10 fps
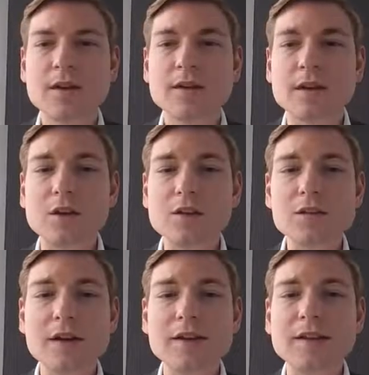They
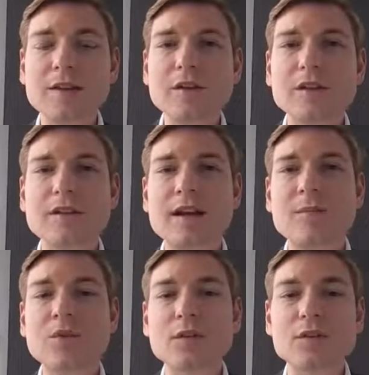also had a limited
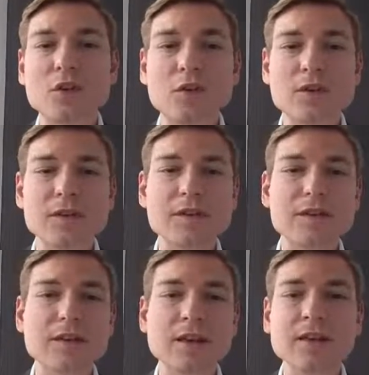number of
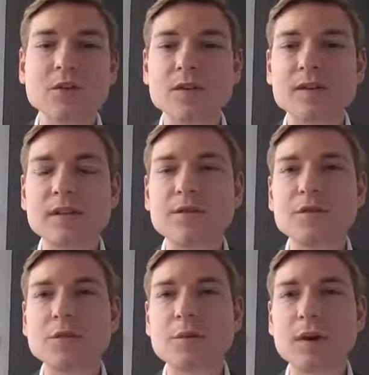services that they received
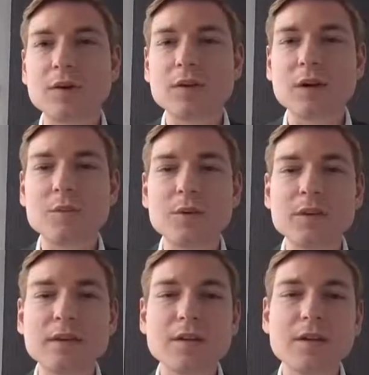from the parent
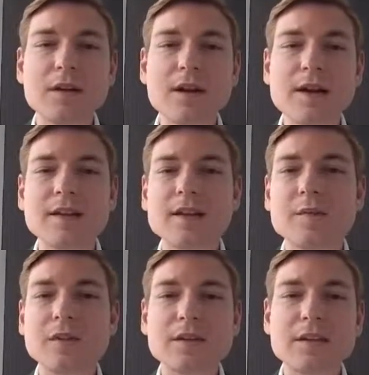company and a
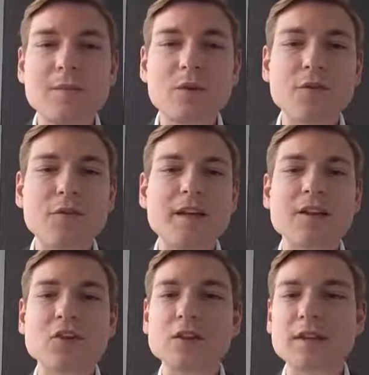limited number of
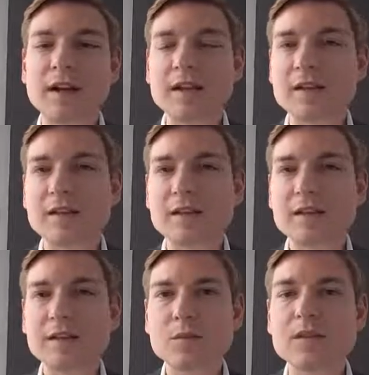financial ties,
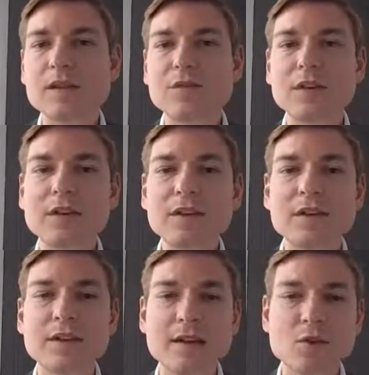
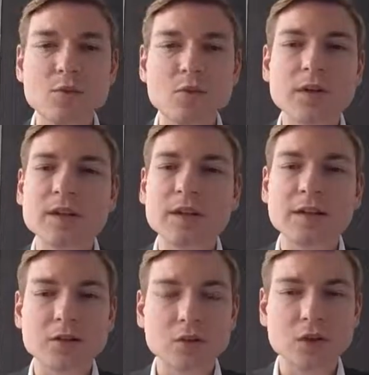specifically cash pooling and
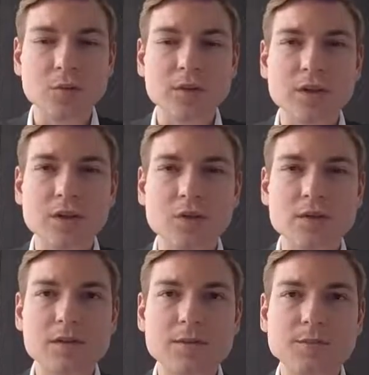intercompany
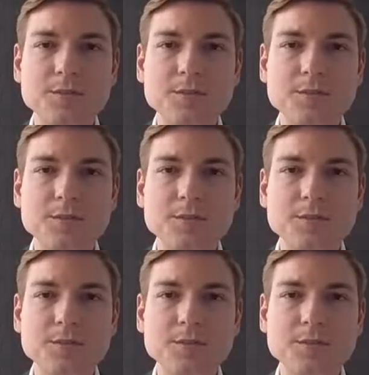loans.